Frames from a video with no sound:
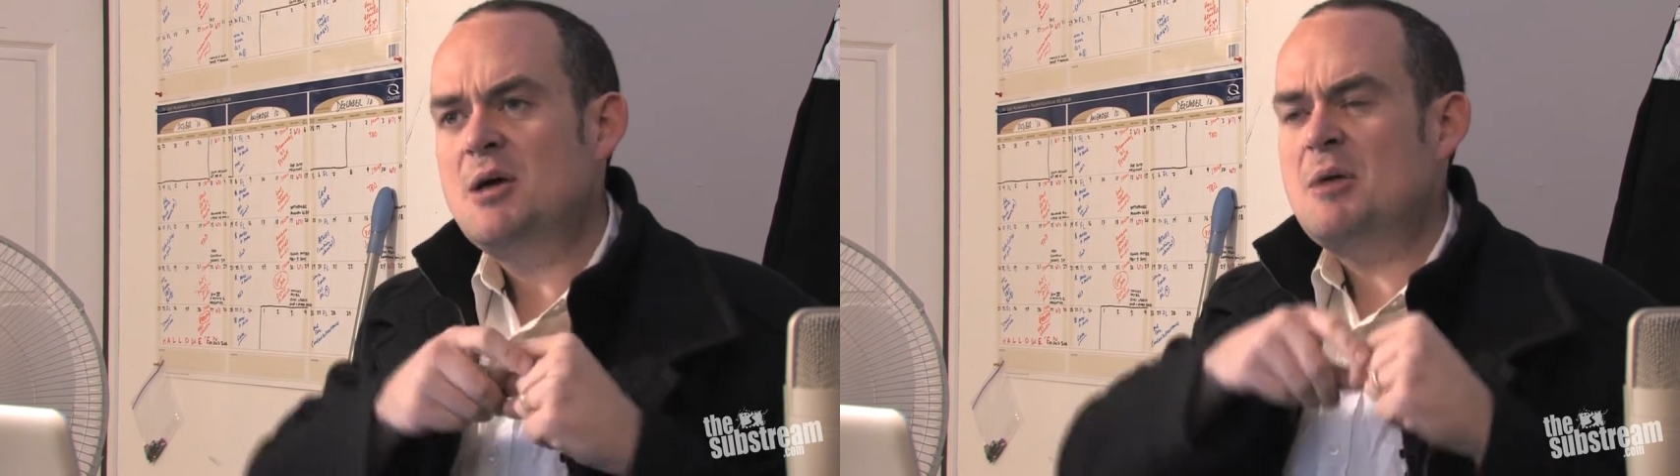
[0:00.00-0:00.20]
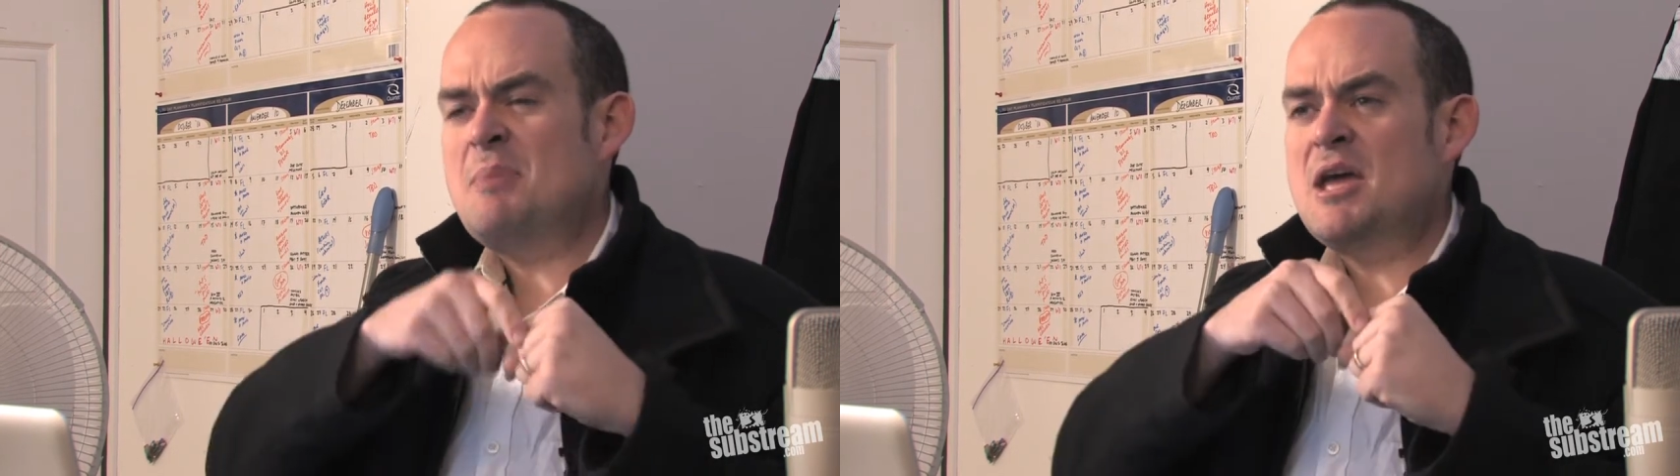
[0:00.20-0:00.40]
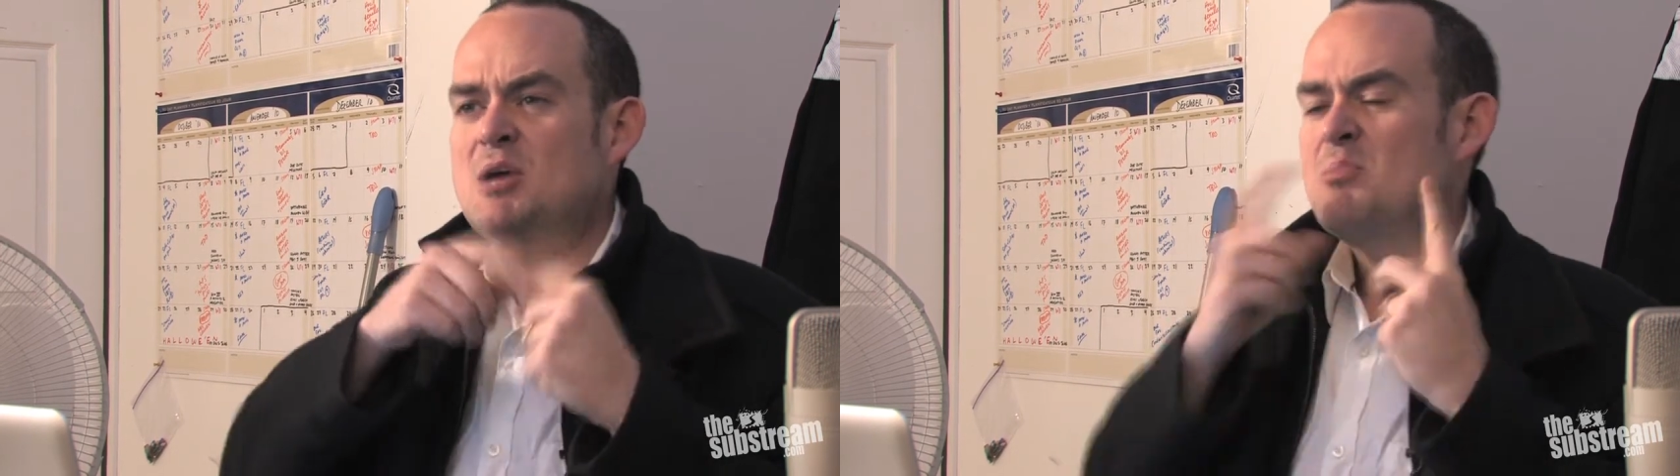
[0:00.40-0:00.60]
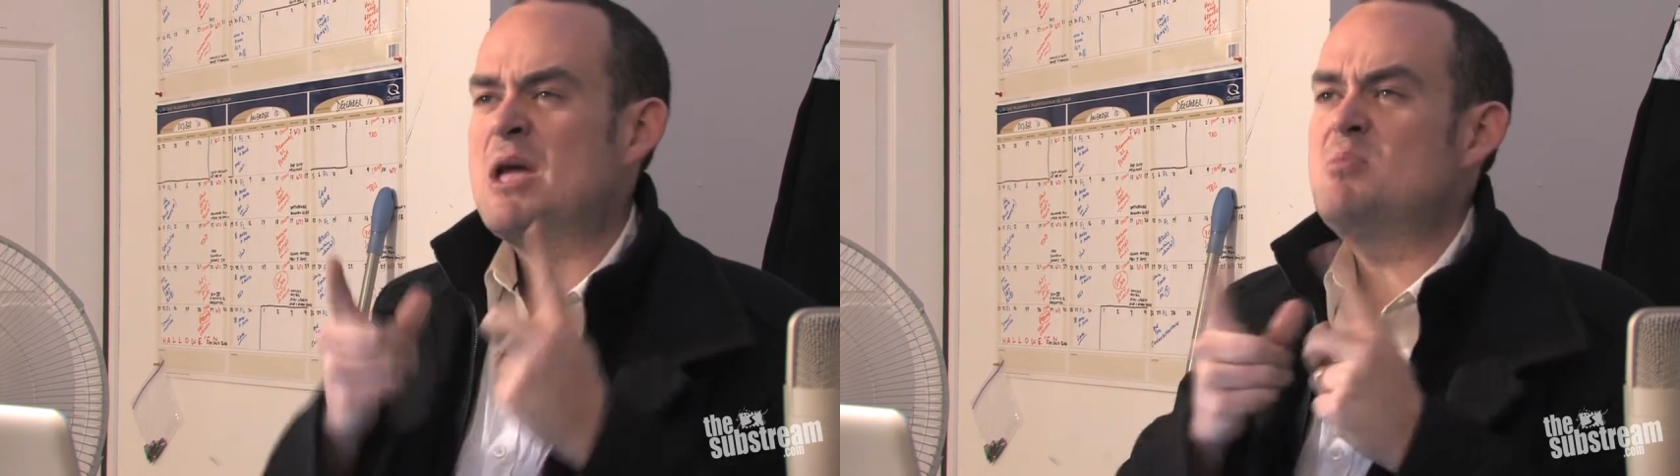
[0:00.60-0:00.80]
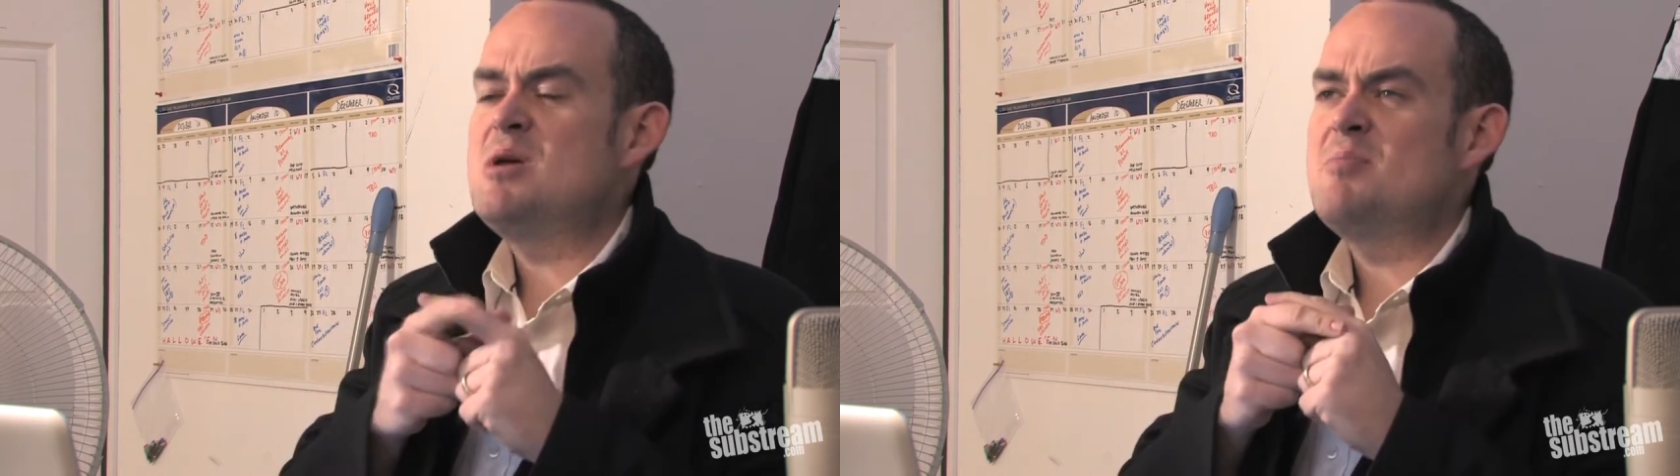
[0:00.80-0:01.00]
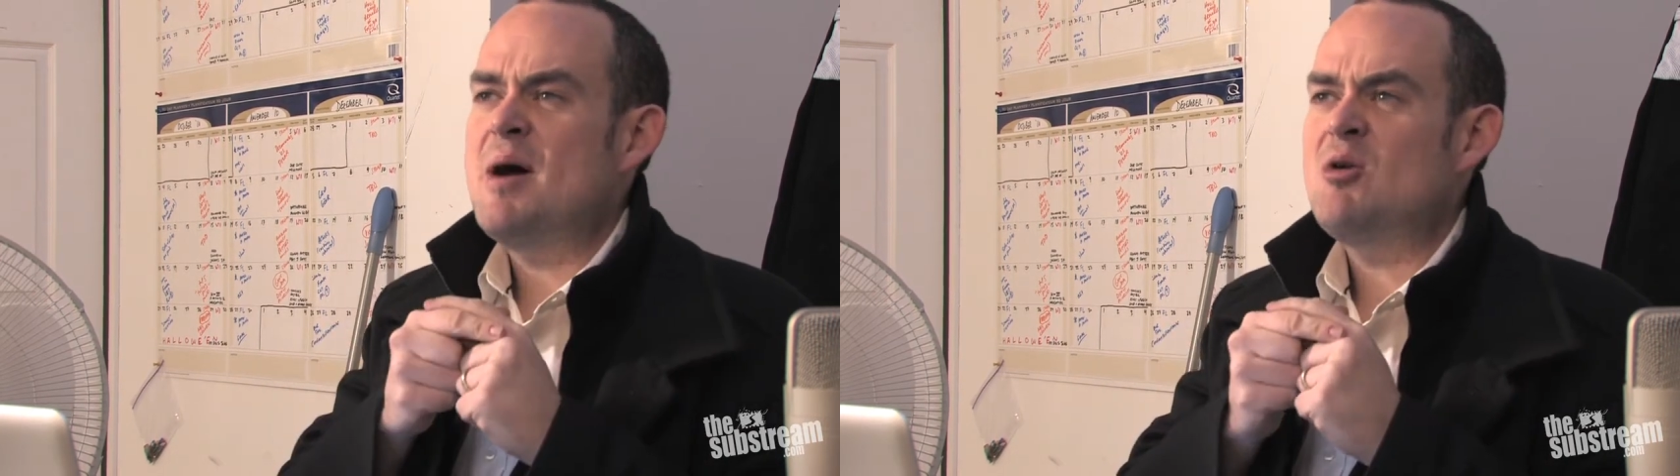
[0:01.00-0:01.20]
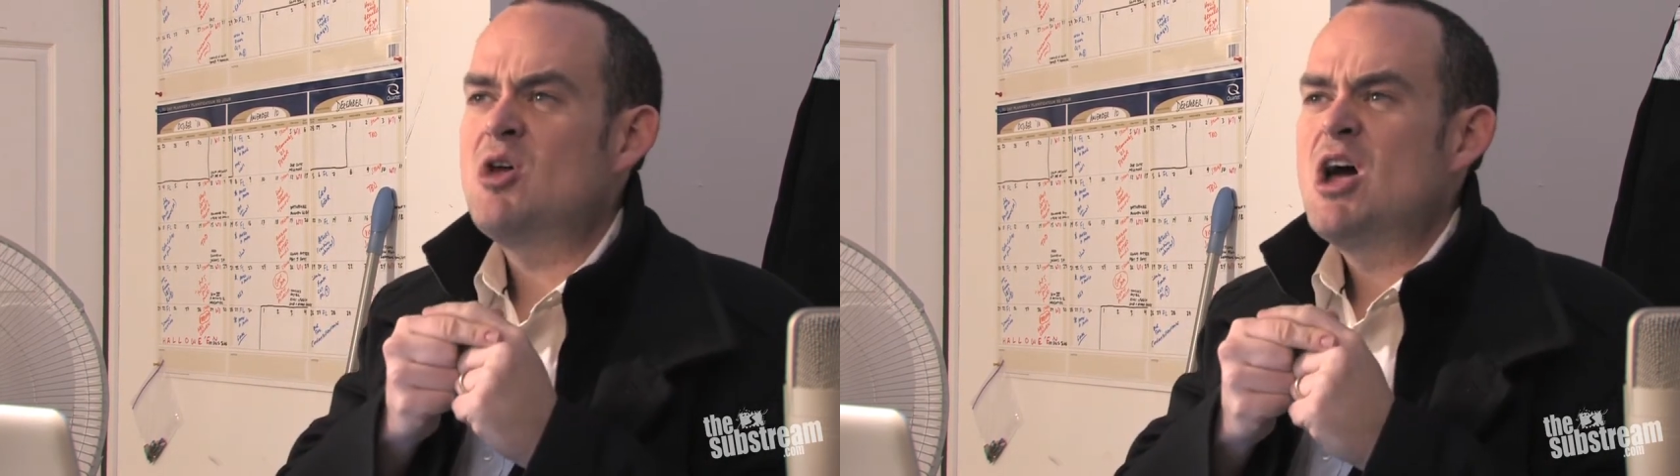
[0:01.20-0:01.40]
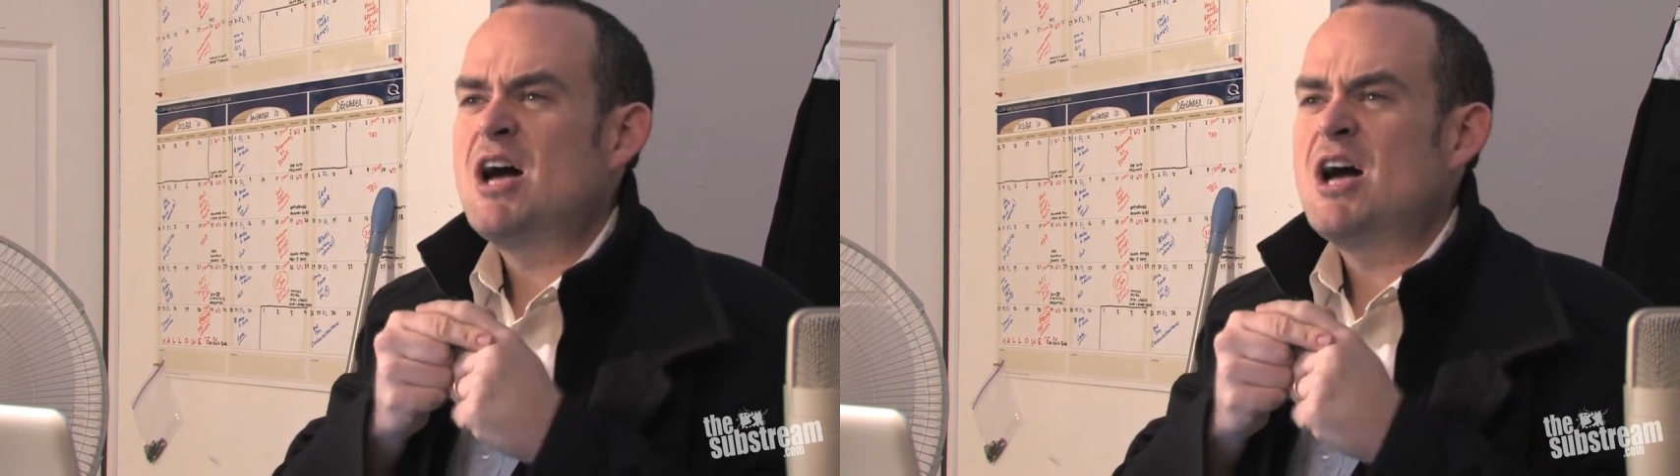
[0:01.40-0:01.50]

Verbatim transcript: and make it maybe about